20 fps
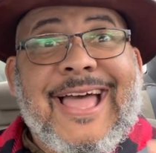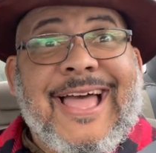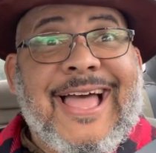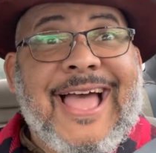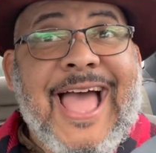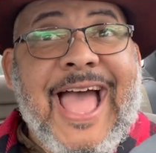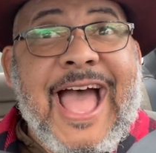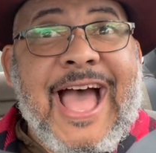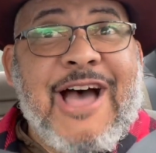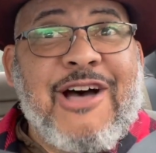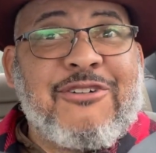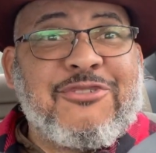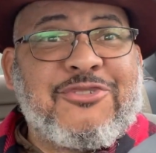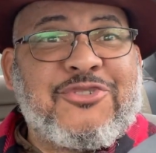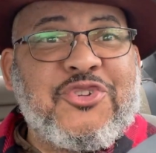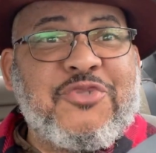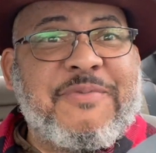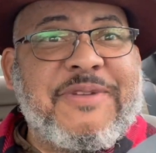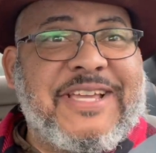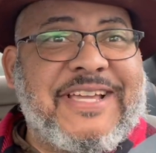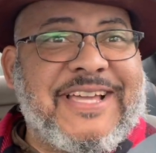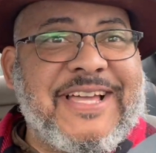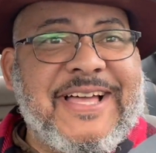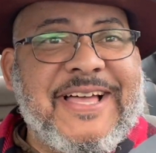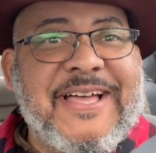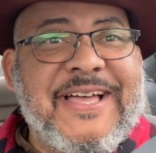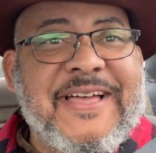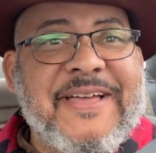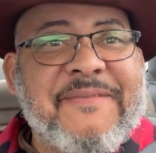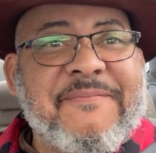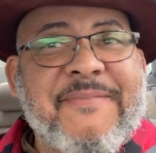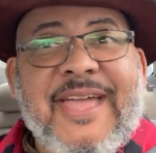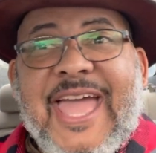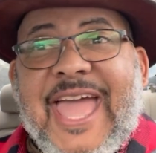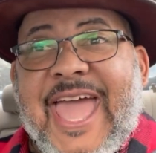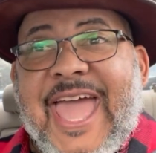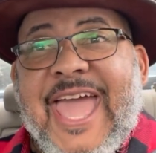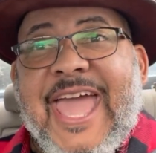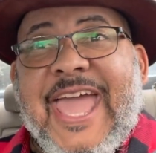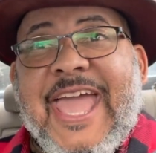how to become
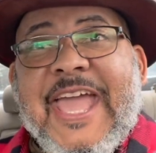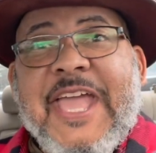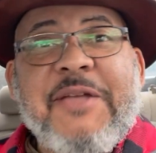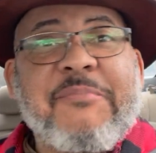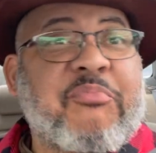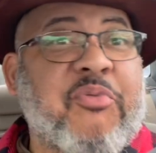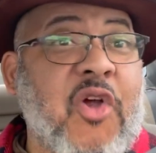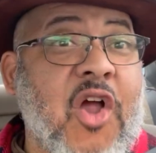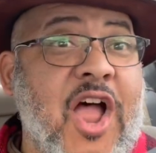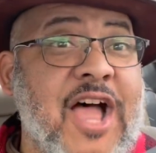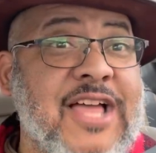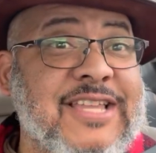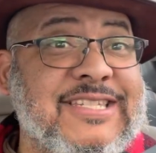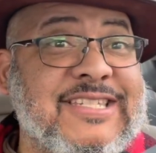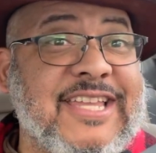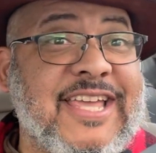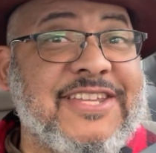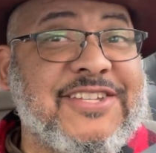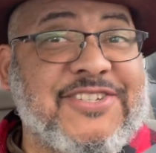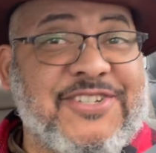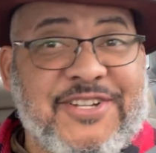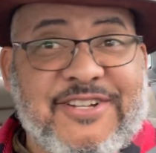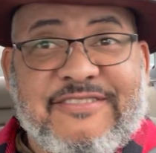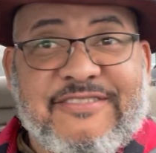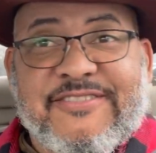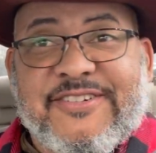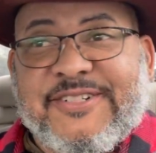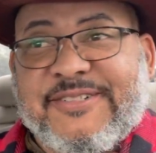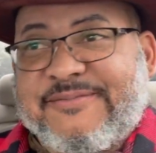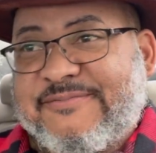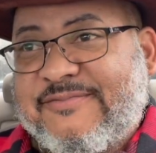a process server.